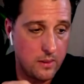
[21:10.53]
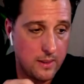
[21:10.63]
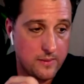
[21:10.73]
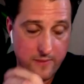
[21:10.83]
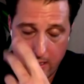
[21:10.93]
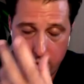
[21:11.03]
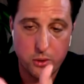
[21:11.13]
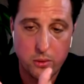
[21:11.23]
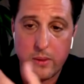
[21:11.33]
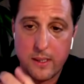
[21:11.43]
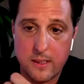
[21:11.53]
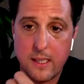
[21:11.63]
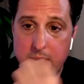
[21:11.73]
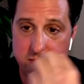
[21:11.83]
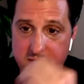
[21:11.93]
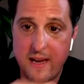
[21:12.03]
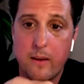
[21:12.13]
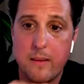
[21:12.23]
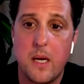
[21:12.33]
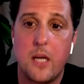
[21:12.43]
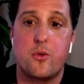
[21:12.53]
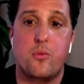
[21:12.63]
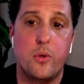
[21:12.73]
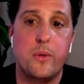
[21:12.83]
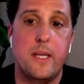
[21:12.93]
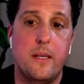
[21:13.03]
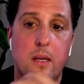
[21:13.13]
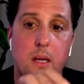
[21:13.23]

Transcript: it's very true. It's very much rooted